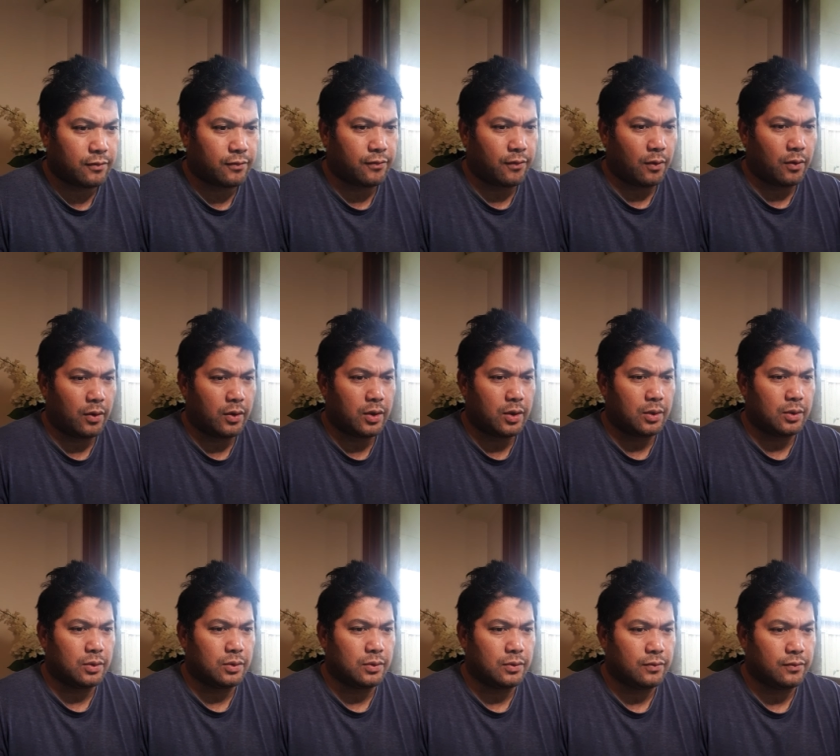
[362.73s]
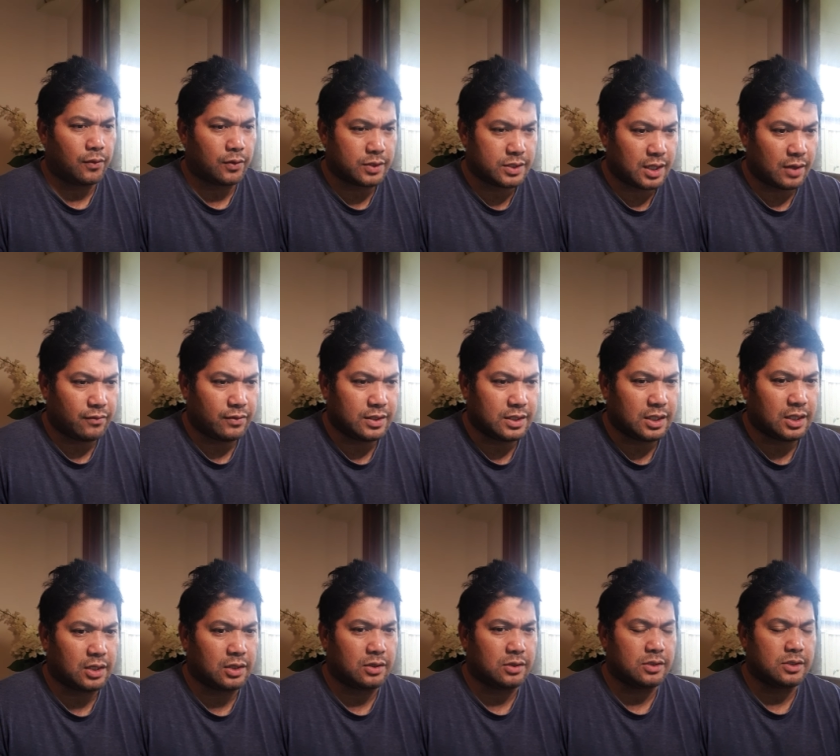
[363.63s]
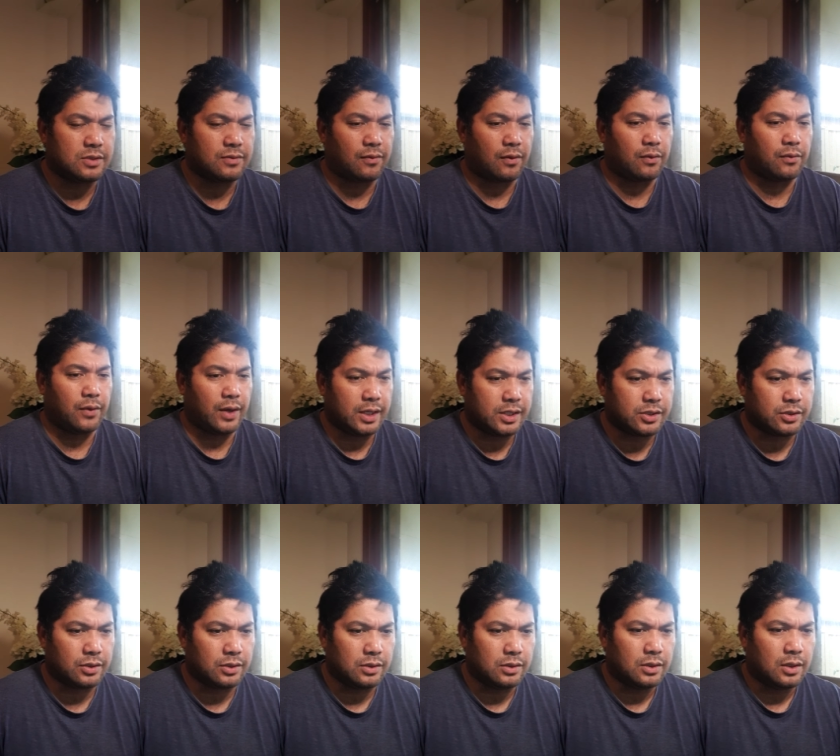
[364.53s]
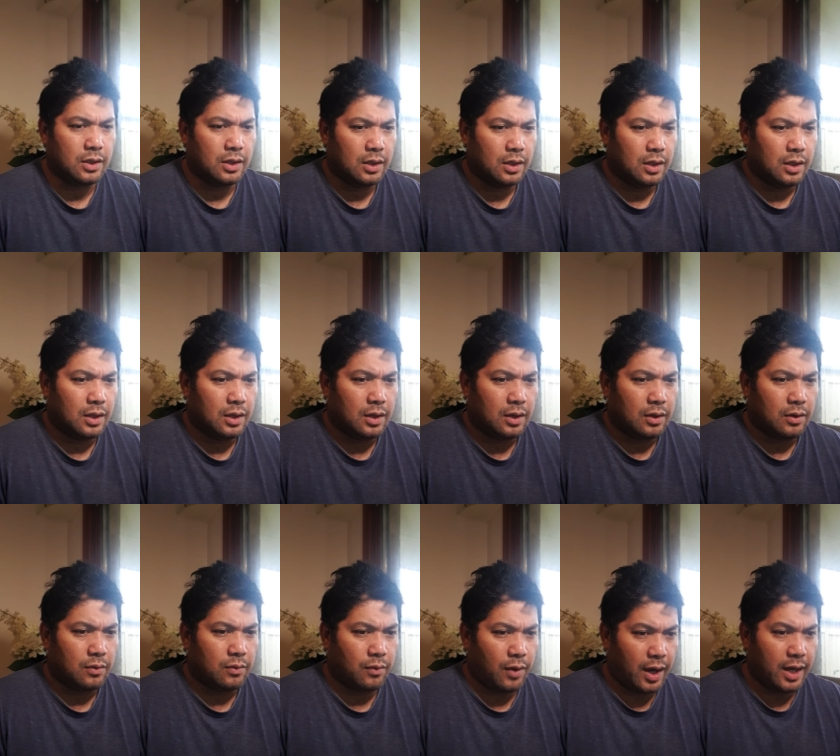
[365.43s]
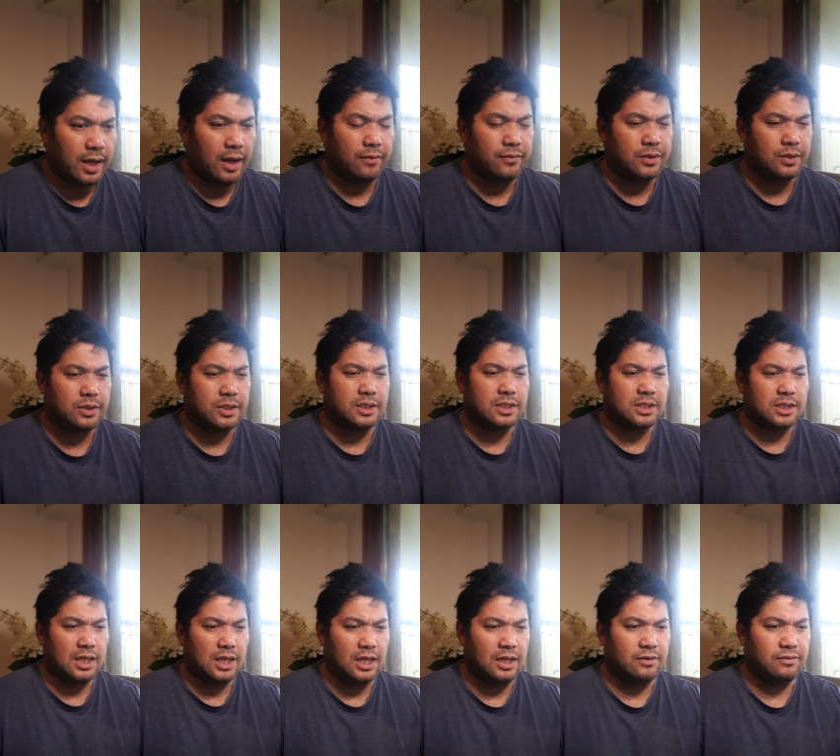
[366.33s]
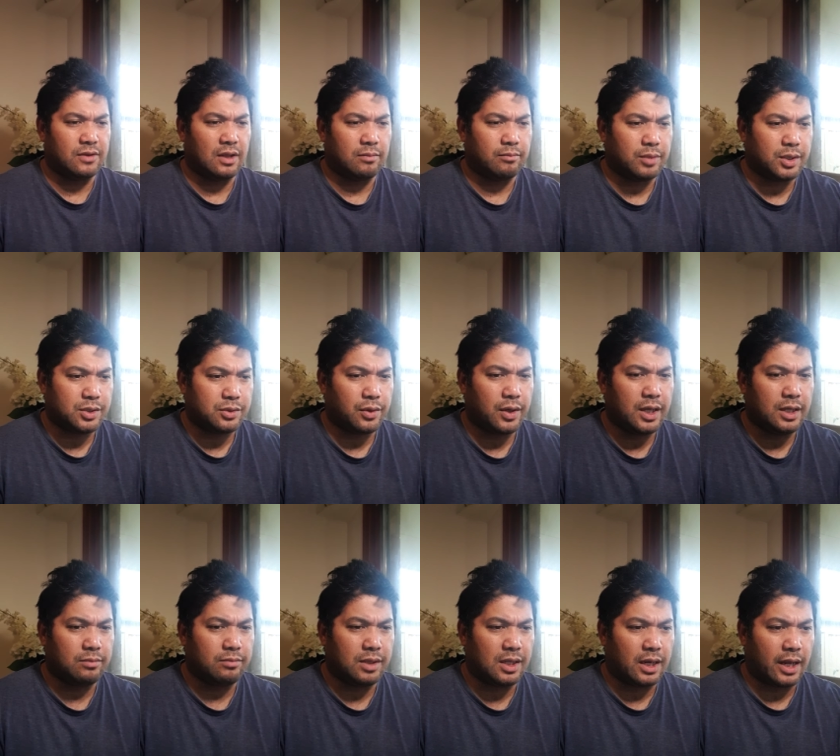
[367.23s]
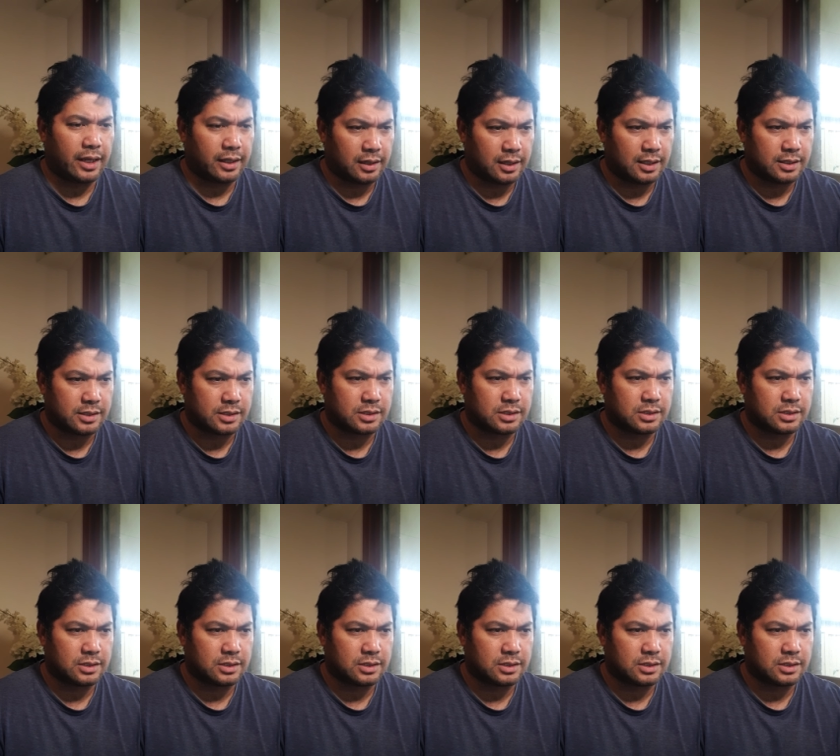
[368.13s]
for you for seven years for Rachel? Why have you deceived and betrayed me like this?